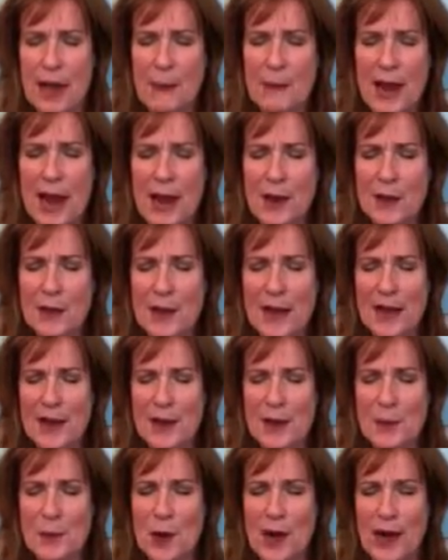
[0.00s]
I'm angry
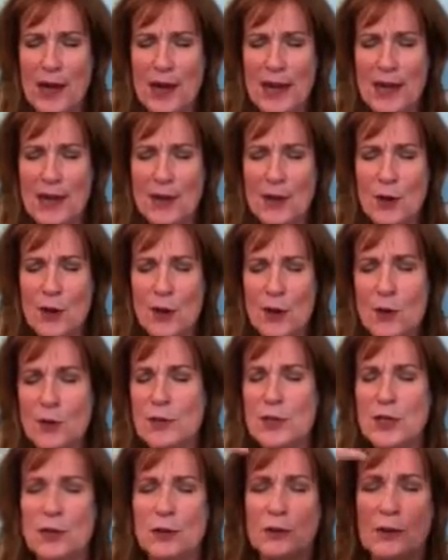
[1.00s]
at you, body.
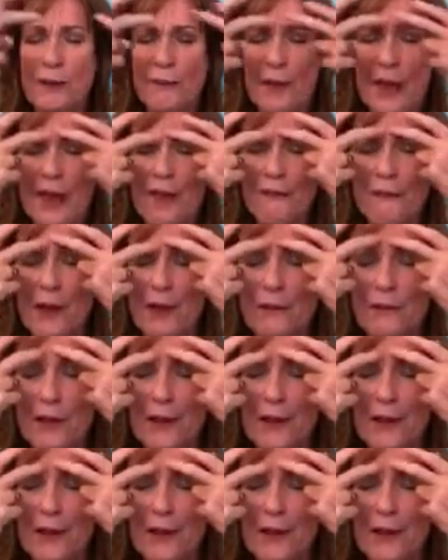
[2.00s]
You don't let me have my